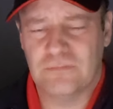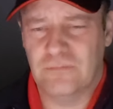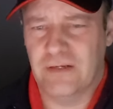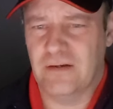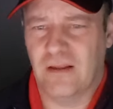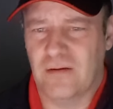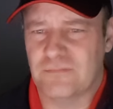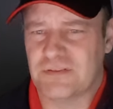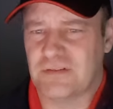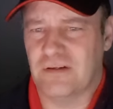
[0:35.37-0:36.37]
when it
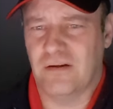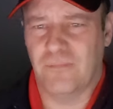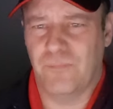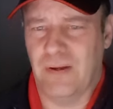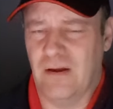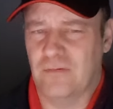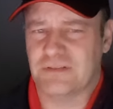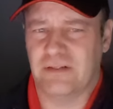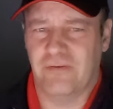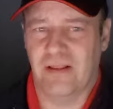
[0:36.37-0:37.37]
comes to
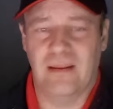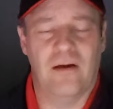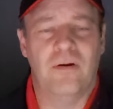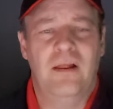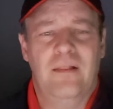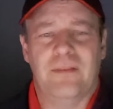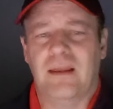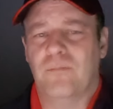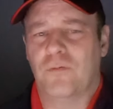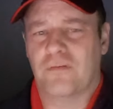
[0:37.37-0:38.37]
bounce and everything. Now, they
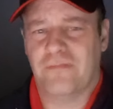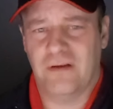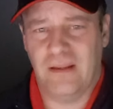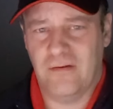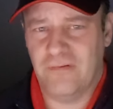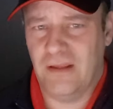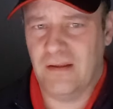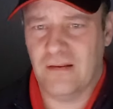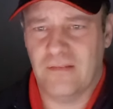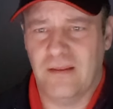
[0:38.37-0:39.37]
get more
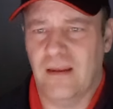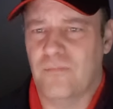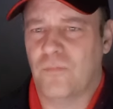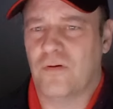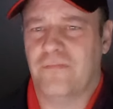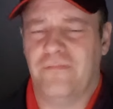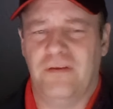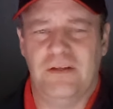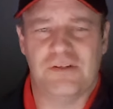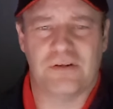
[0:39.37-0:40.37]
forgiving, they get more
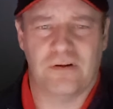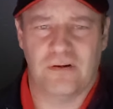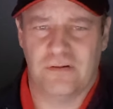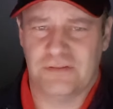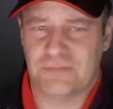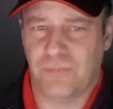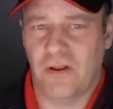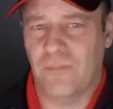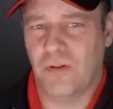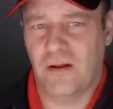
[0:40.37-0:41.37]
features,
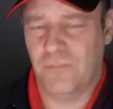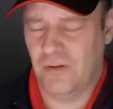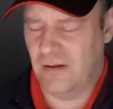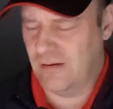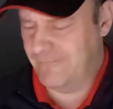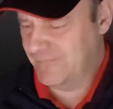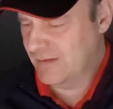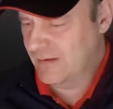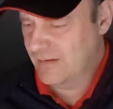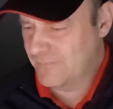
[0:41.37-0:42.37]
blah, blah, blah.
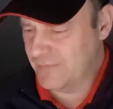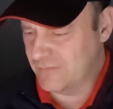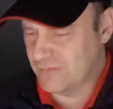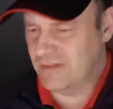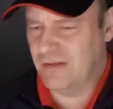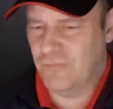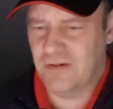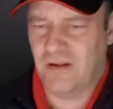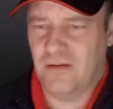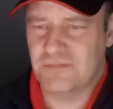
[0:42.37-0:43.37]
But really, when
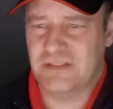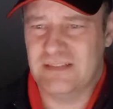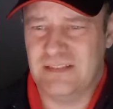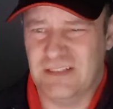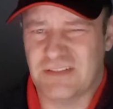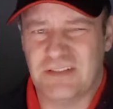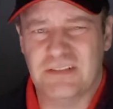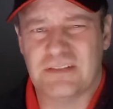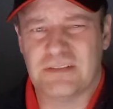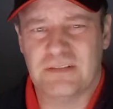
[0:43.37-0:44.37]
it comes to
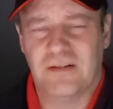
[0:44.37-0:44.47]
distance,